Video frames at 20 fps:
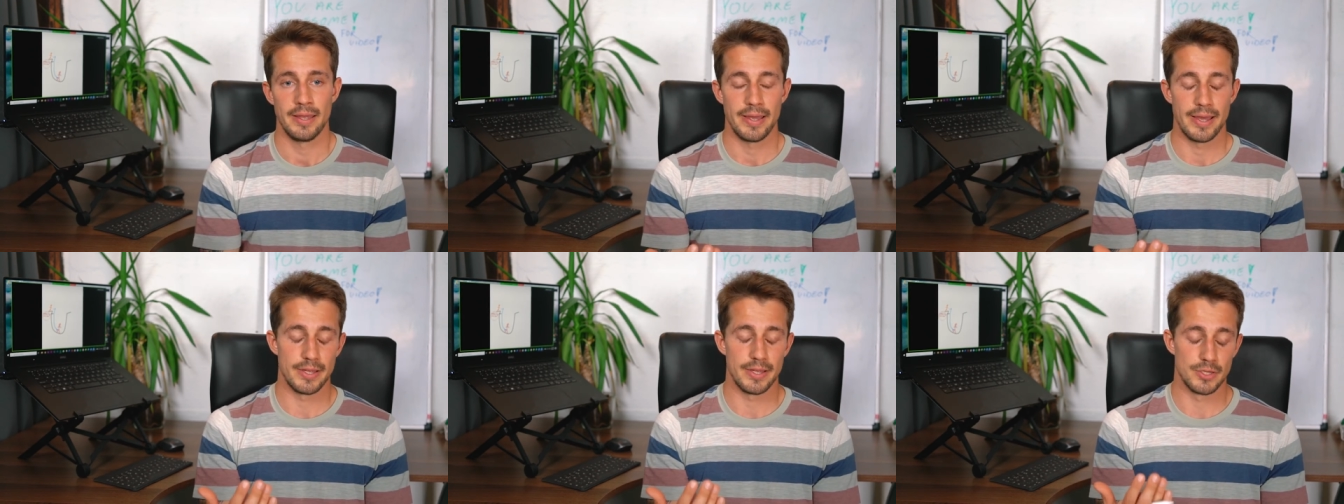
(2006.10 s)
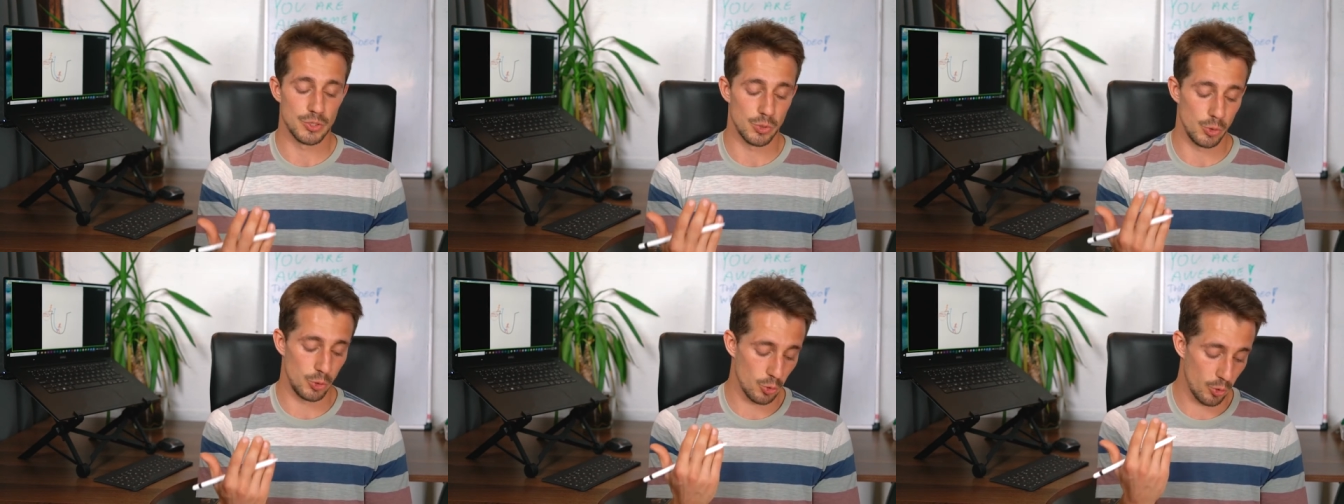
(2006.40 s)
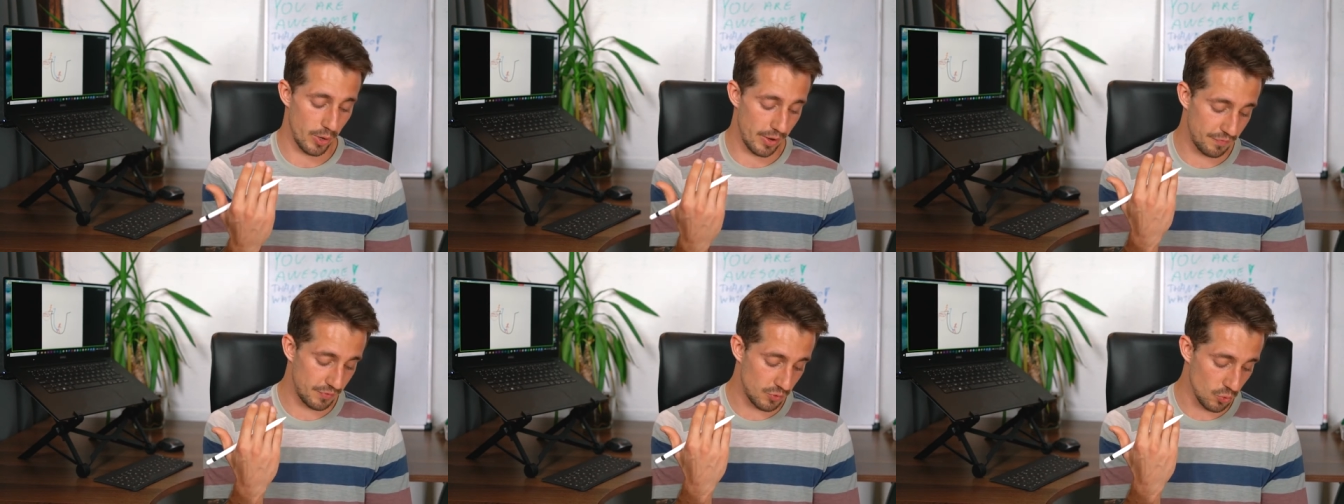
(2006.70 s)
And so you don't
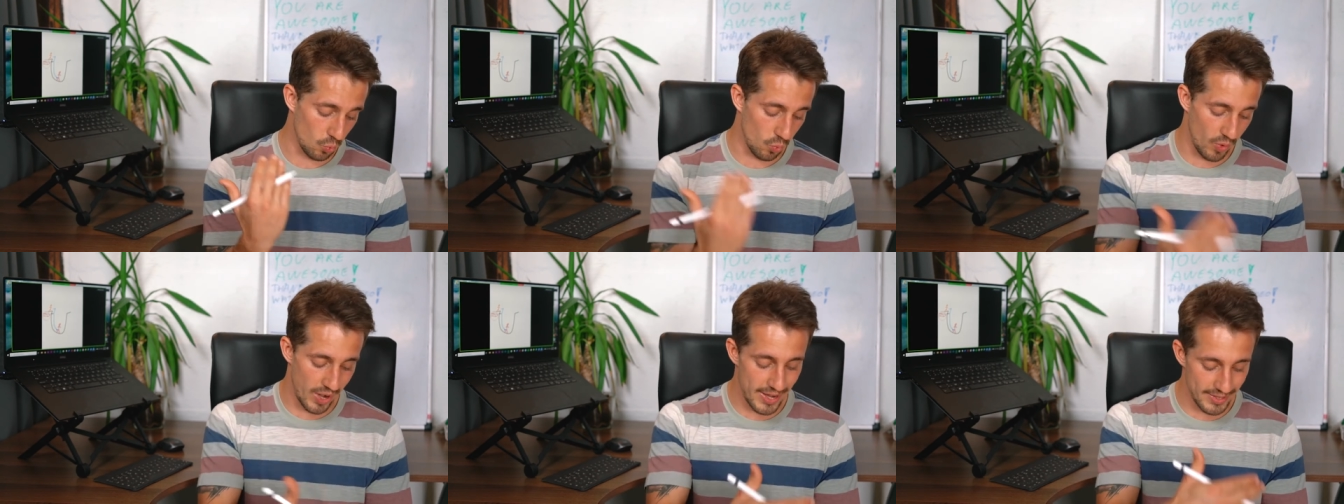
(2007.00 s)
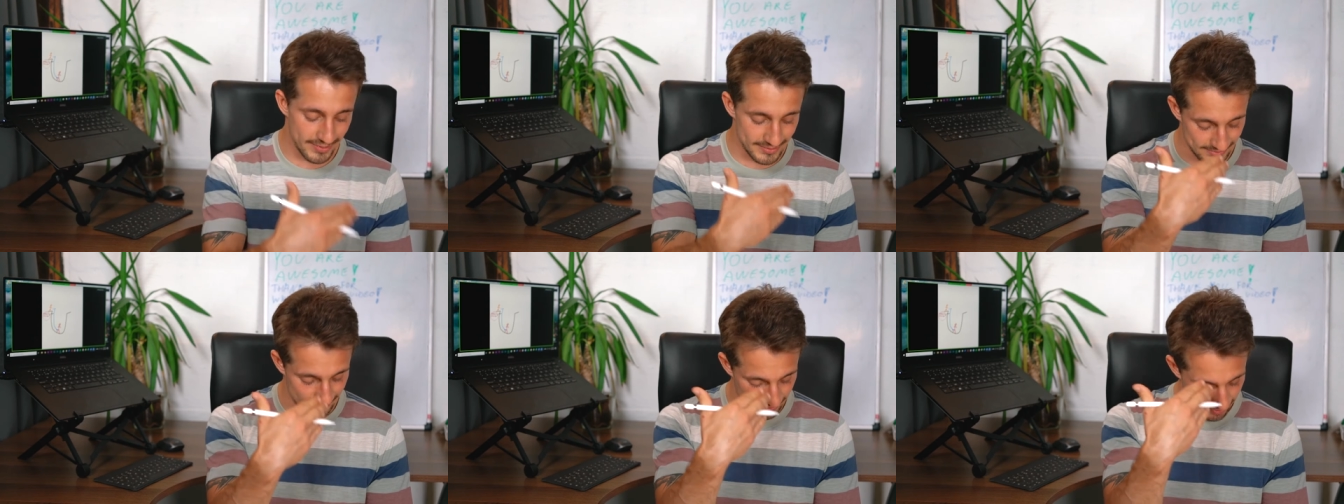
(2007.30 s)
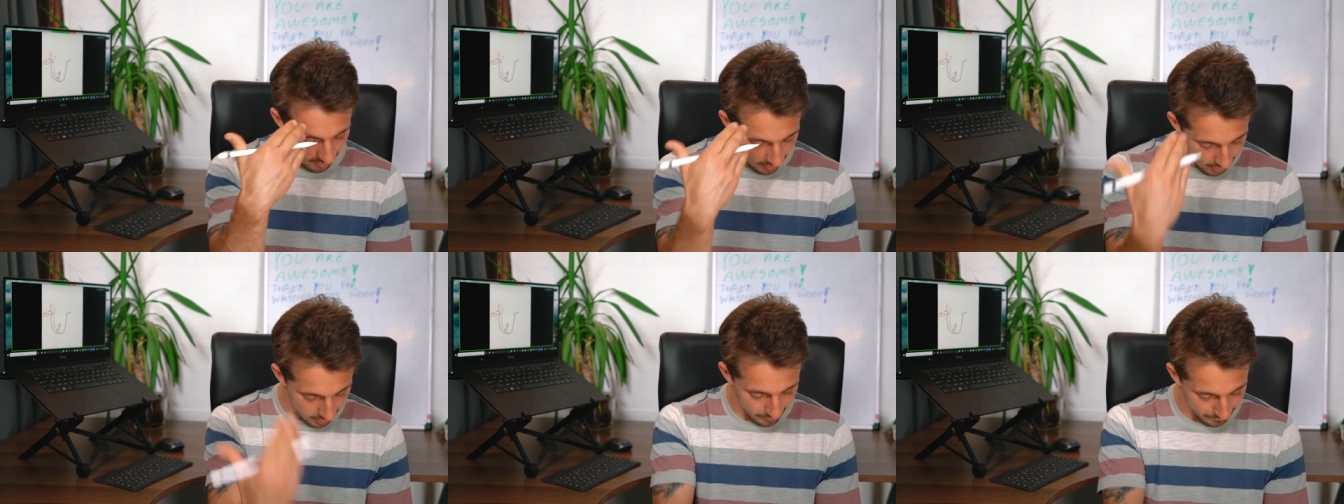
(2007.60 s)
have to wait
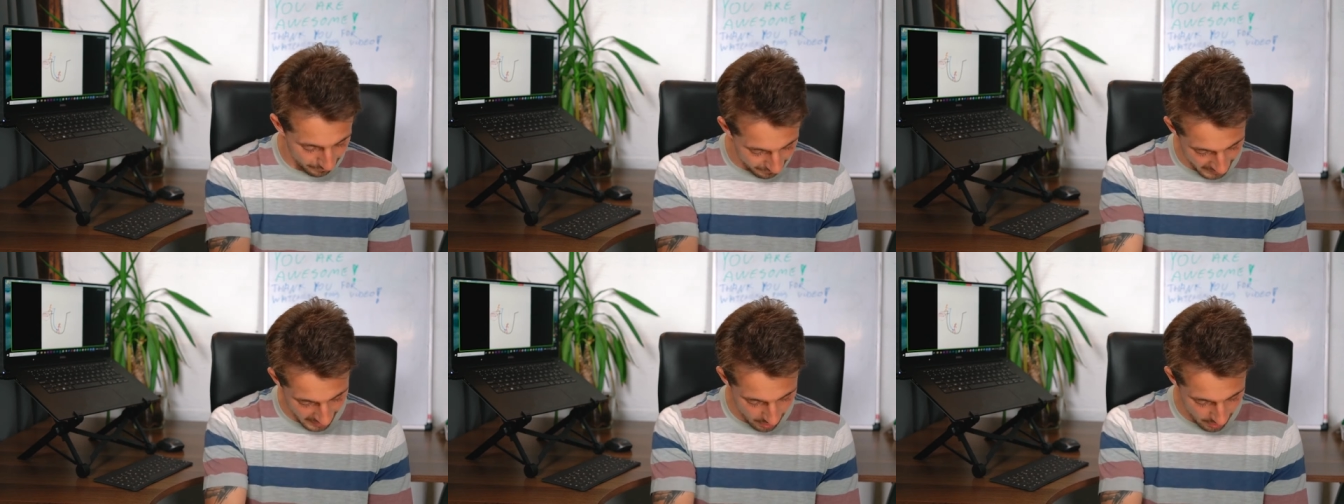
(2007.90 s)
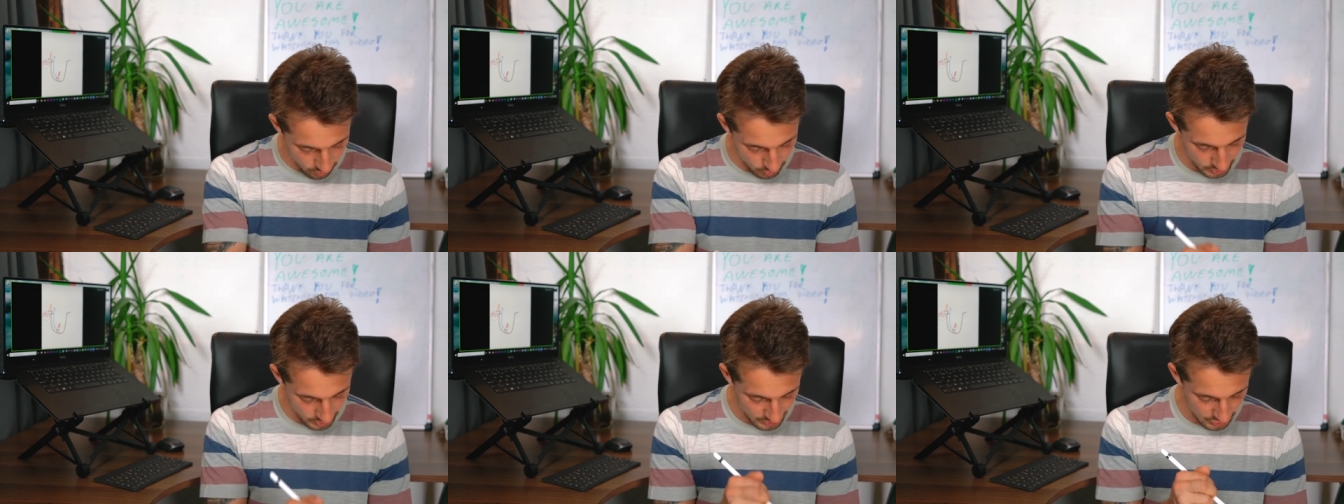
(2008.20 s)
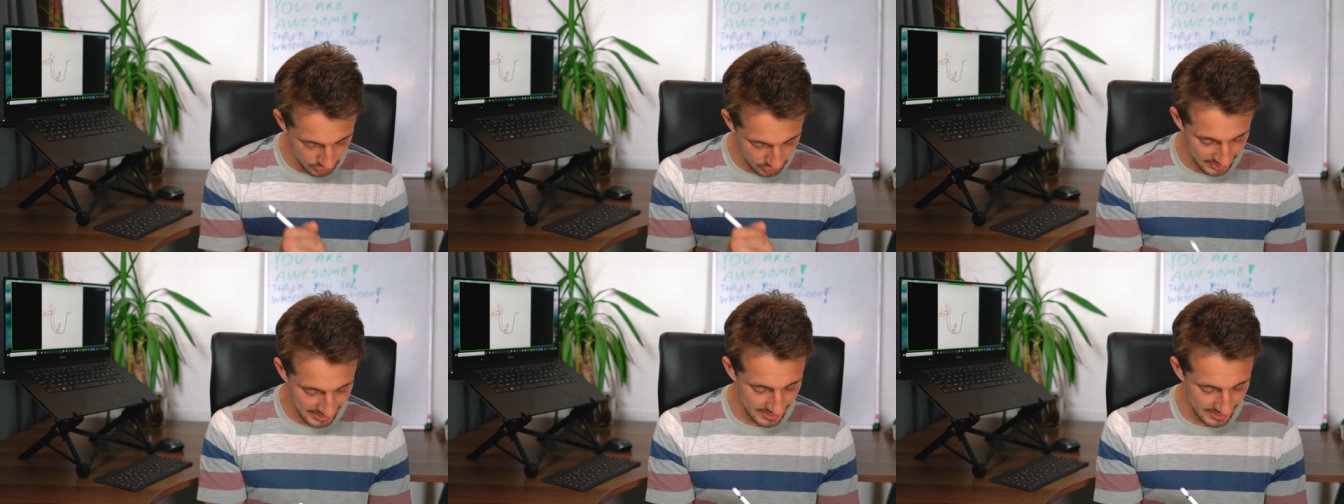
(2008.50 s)
half an hour
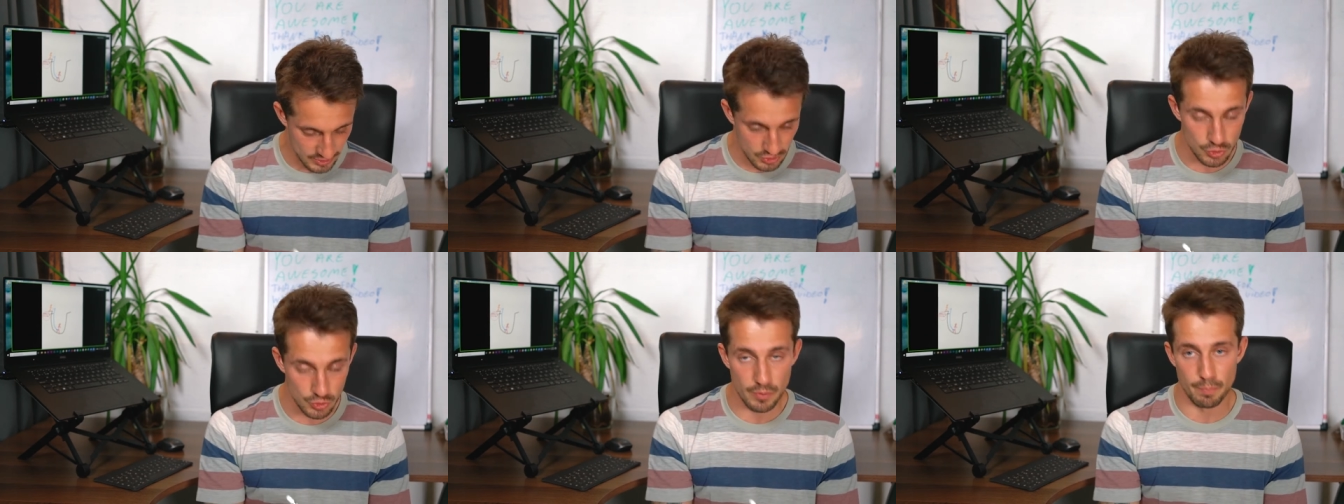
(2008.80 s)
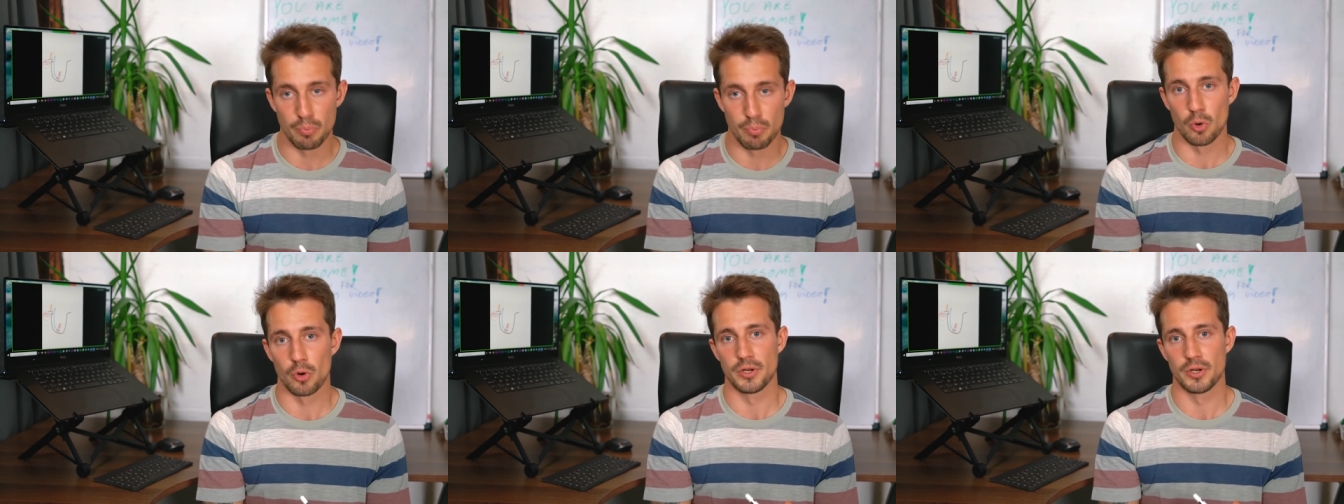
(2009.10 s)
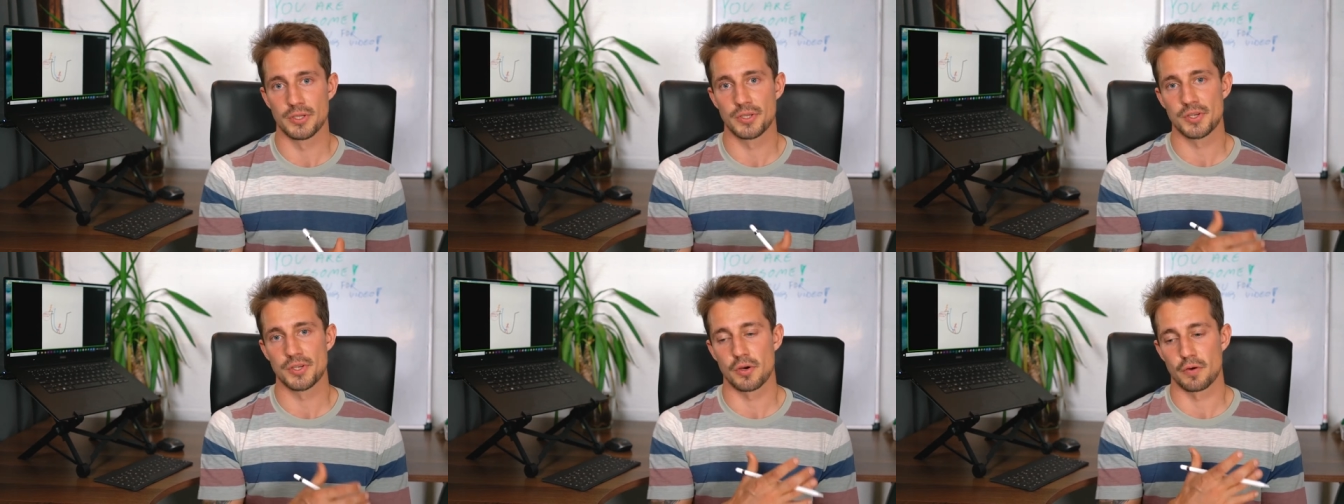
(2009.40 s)
to get to the point